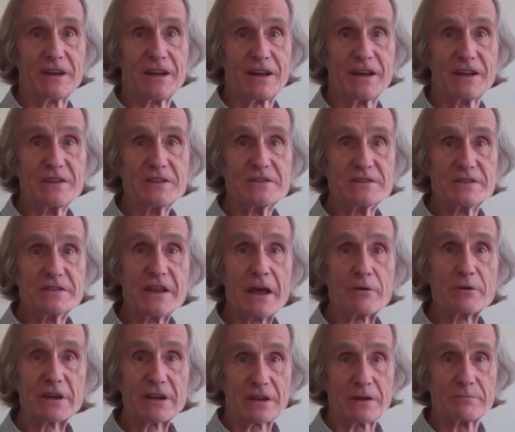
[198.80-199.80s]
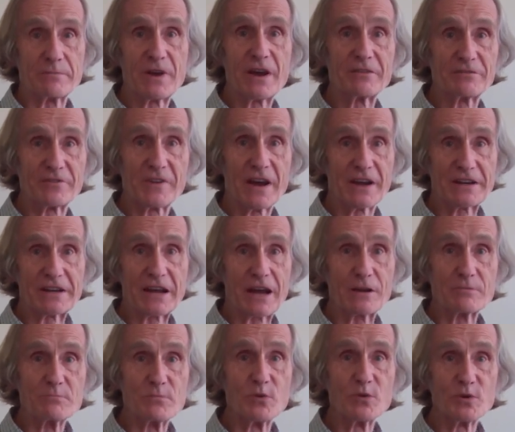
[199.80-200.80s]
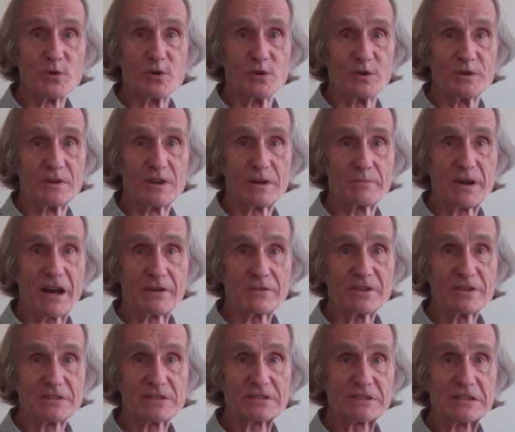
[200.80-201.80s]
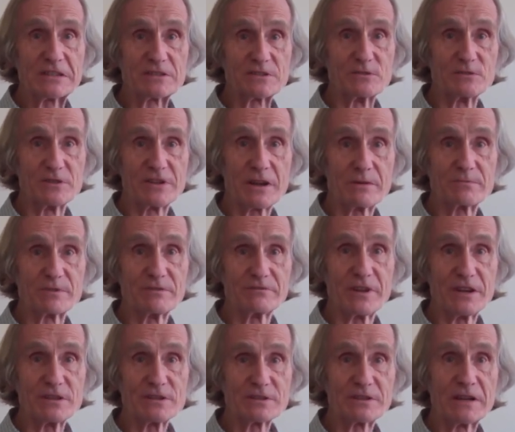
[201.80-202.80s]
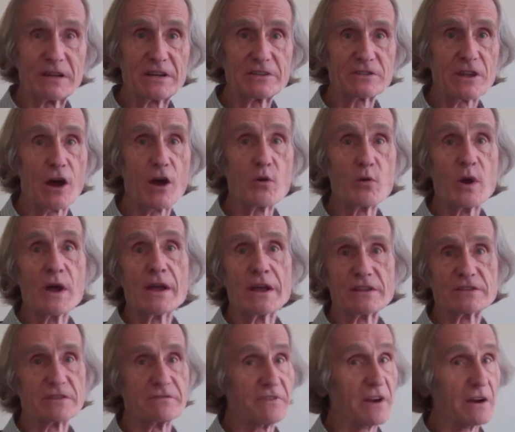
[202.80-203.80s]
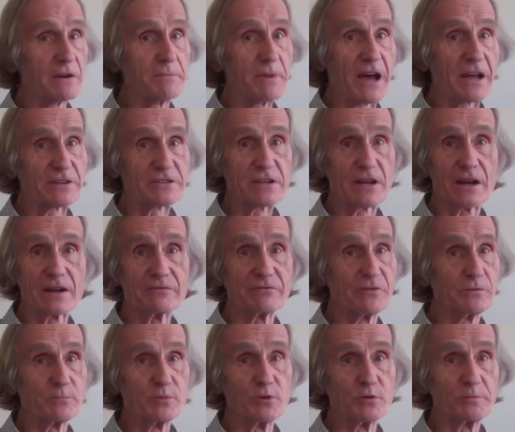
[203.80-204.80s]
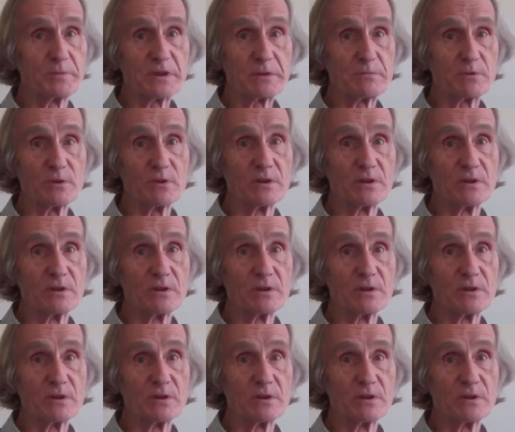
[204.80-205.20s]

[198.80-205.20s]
uh, knowing and finding out more about this seasonal deprivation is, oh, it's a very bad time for poor people.